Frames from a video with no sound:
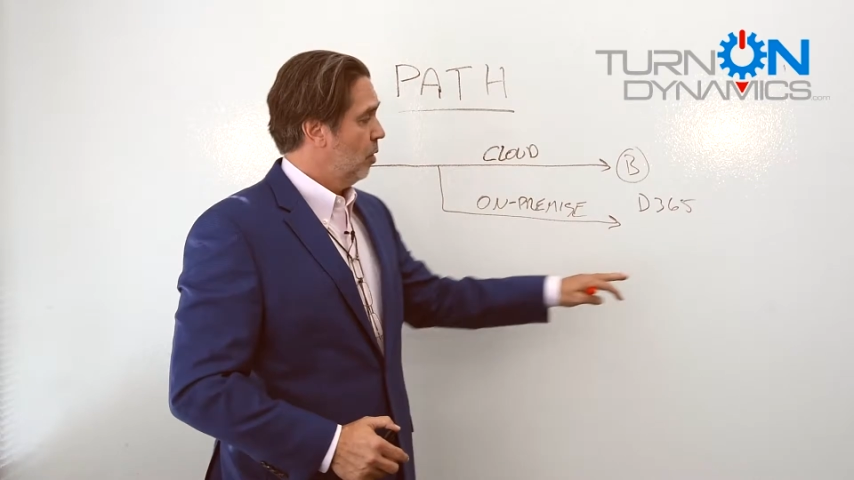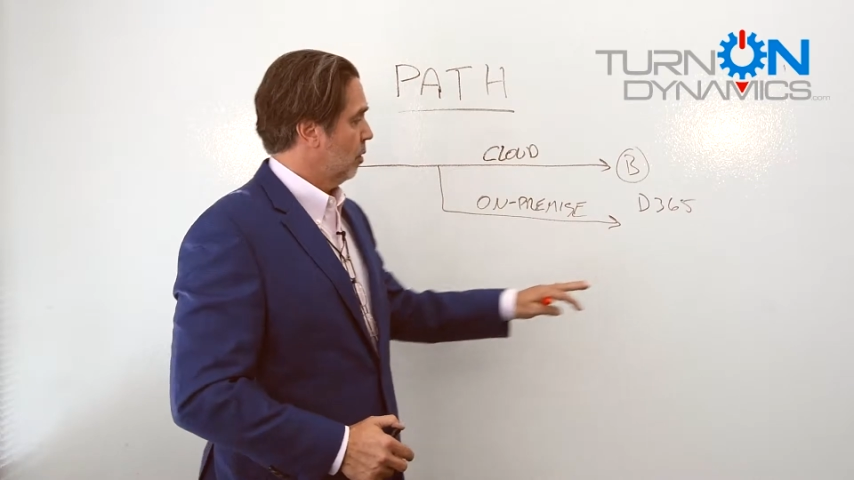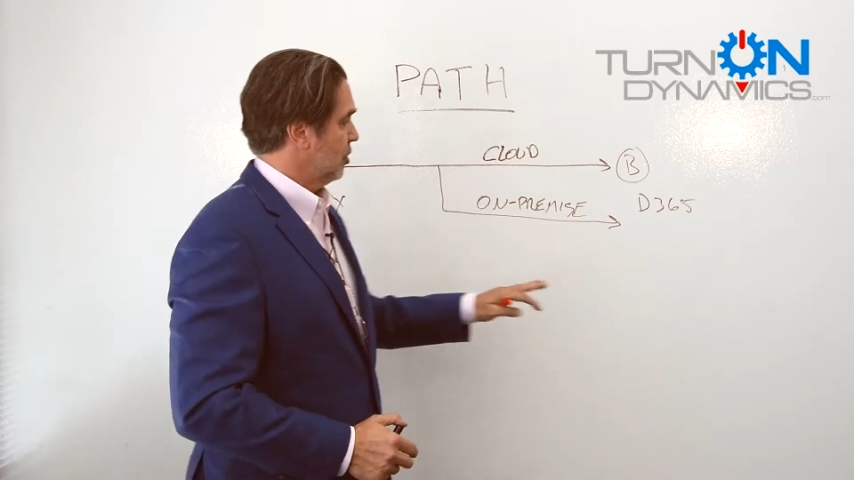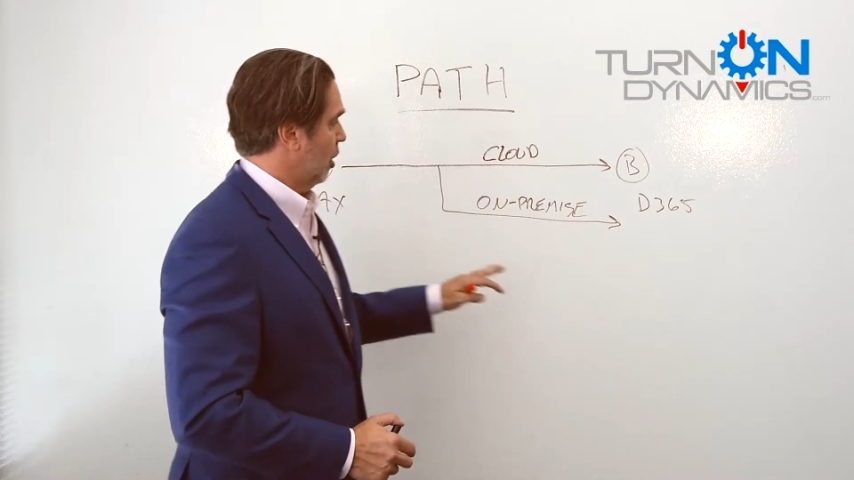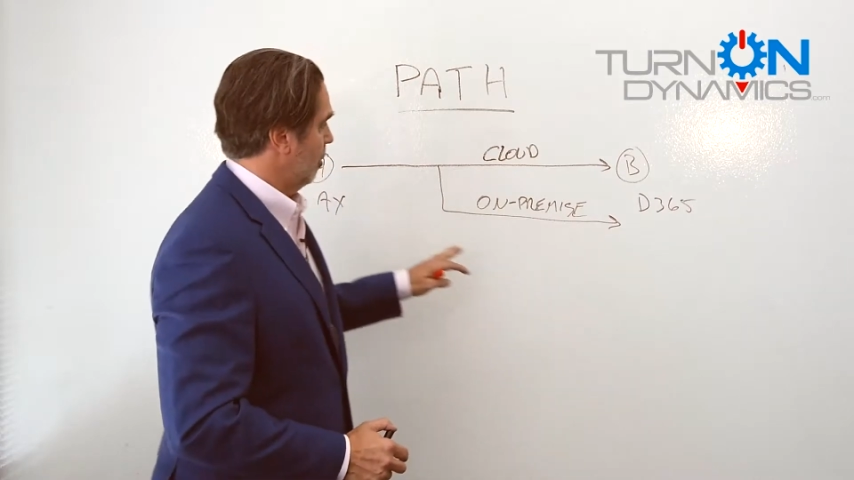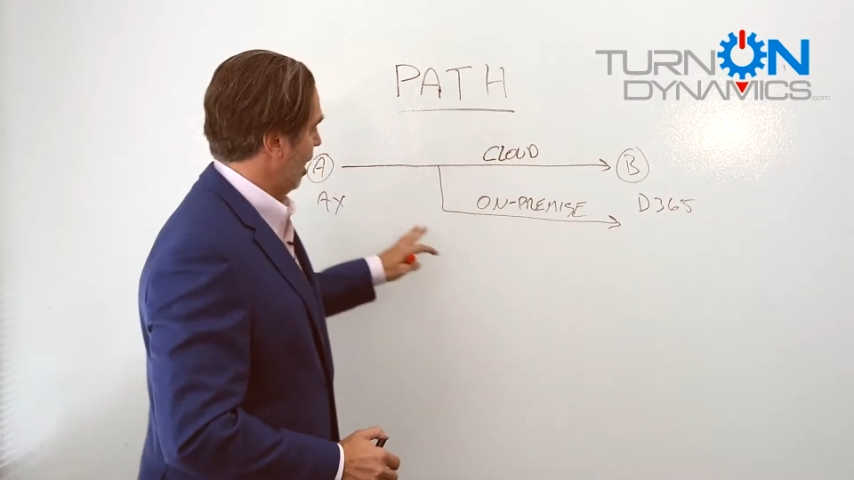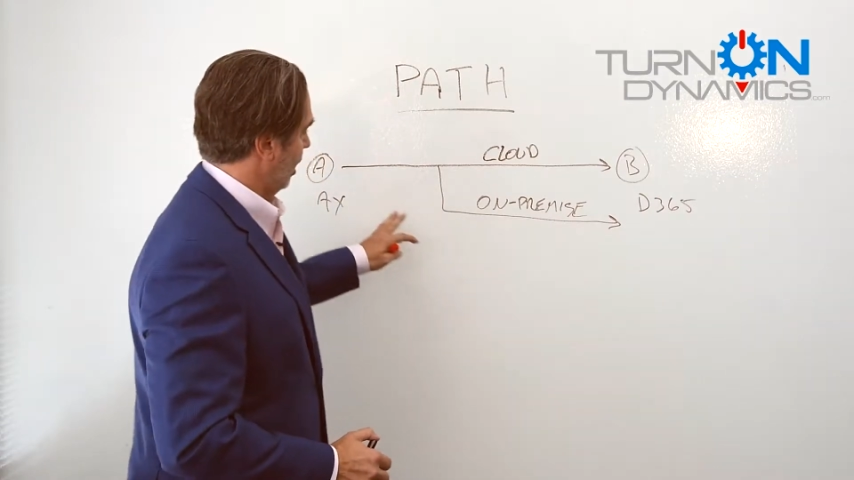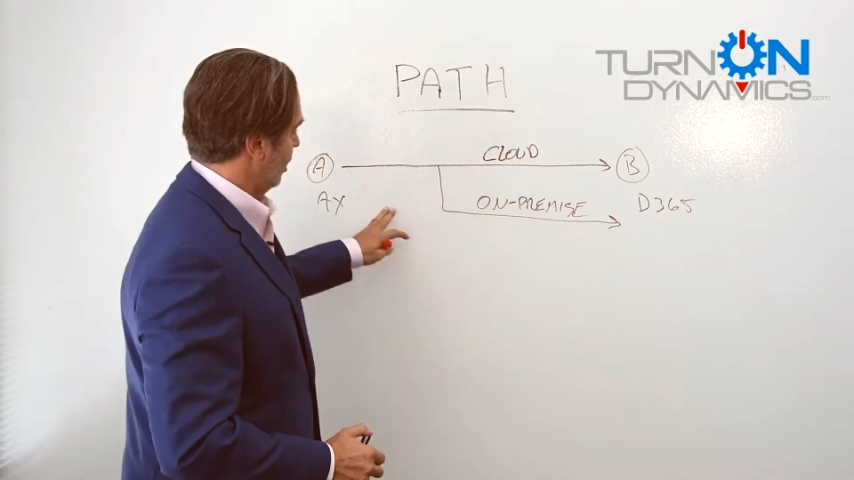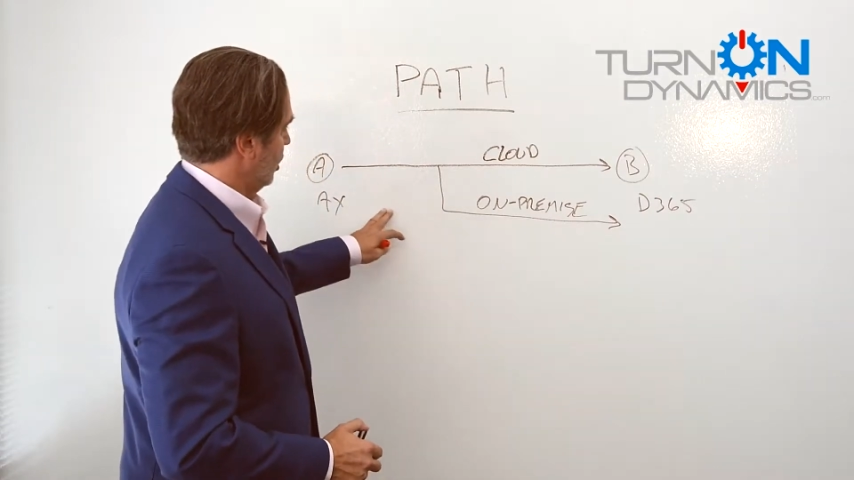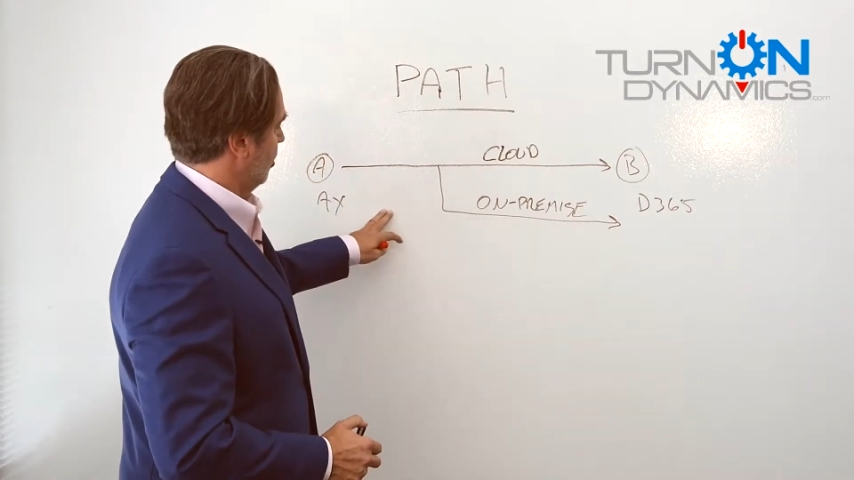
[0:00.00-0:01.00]
was
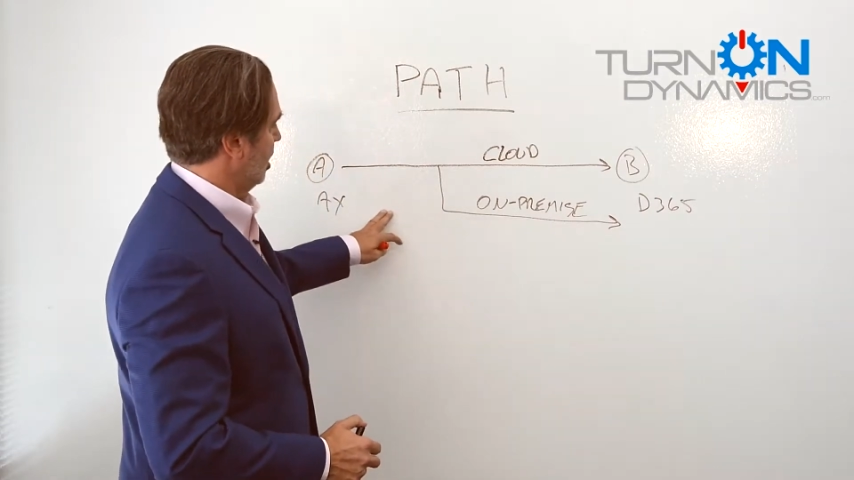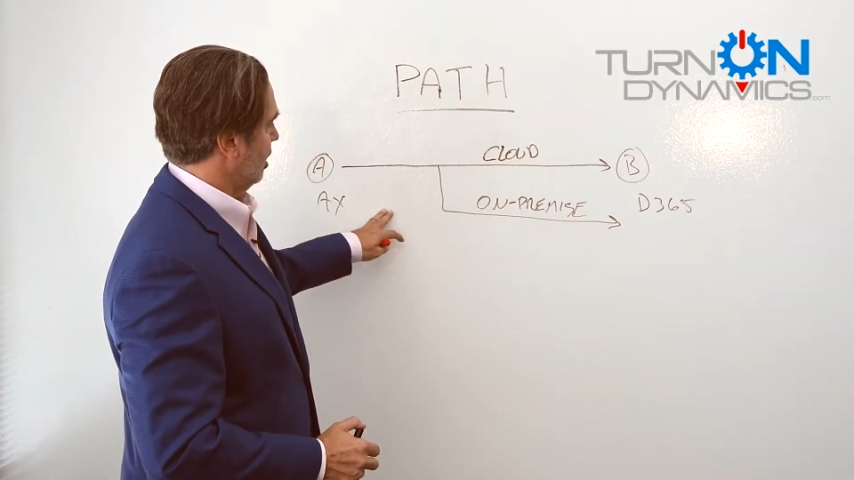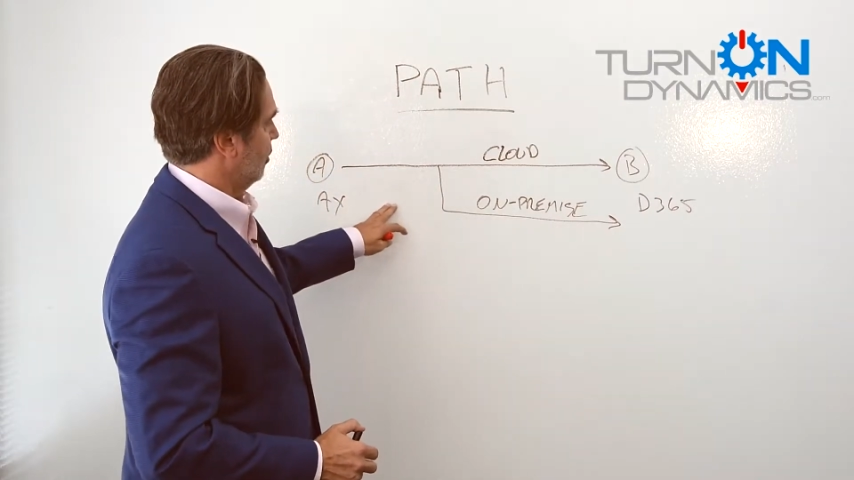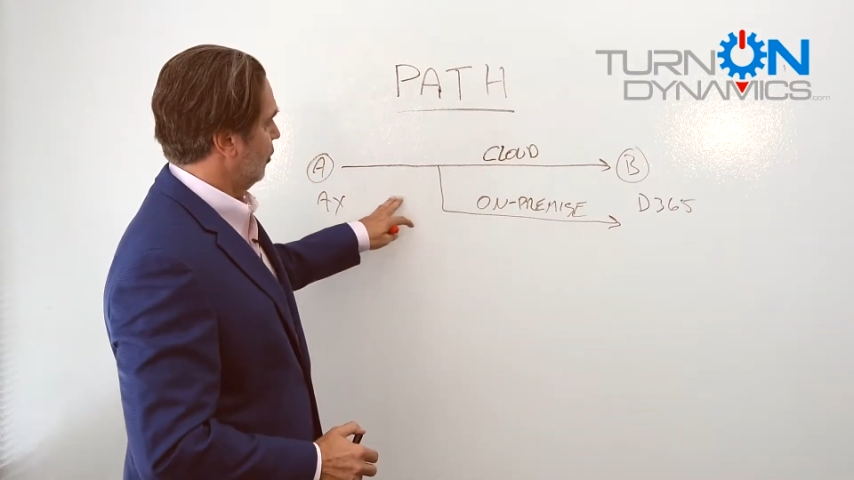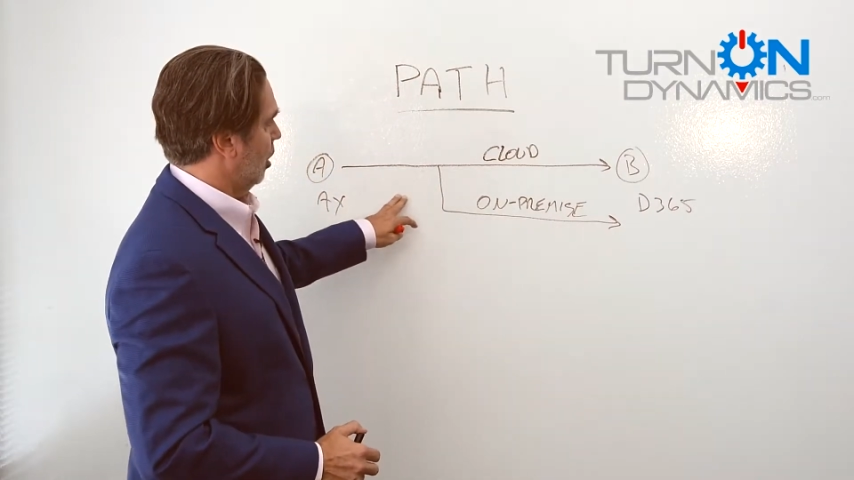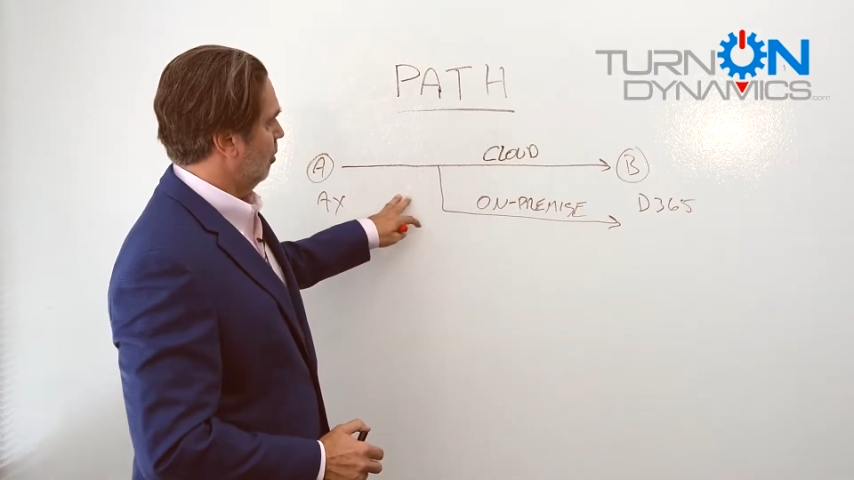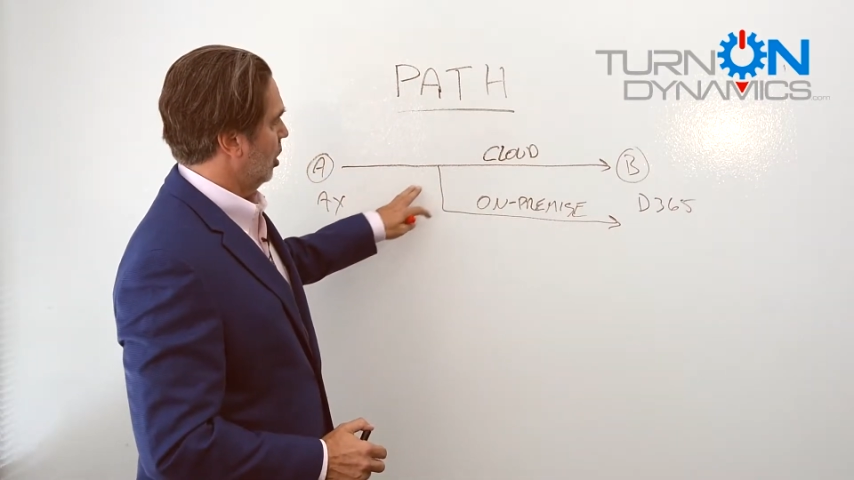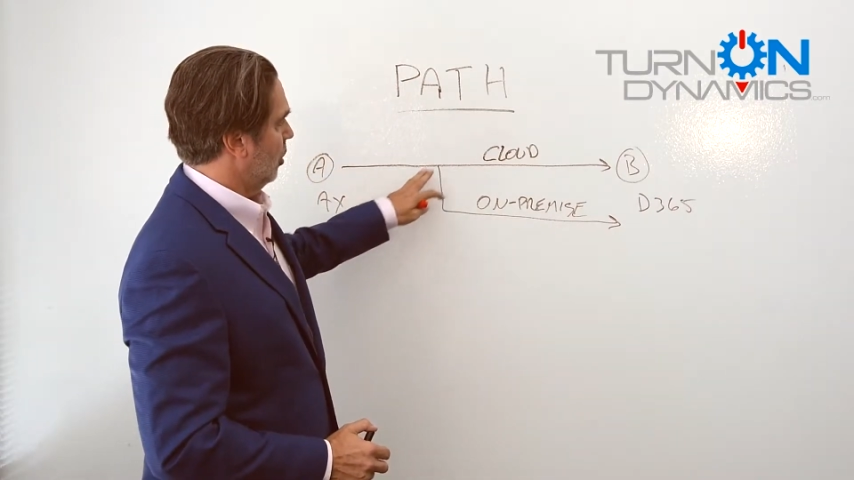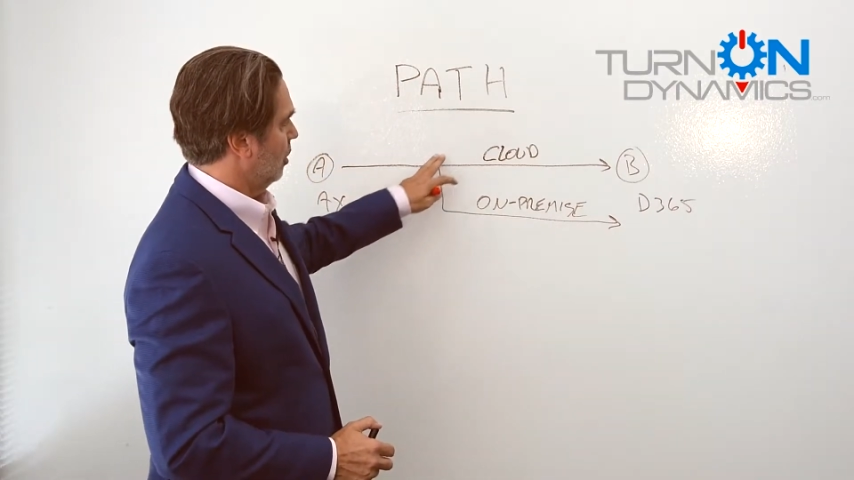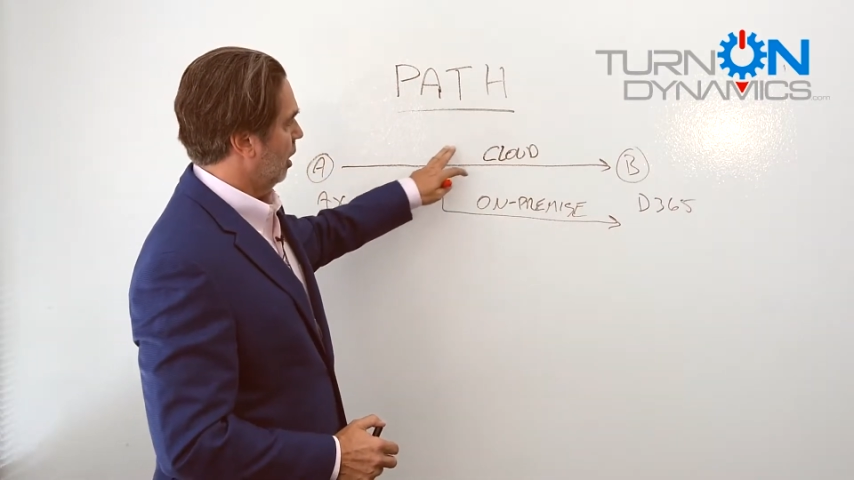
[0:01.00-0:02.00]
automatically going to be in default mode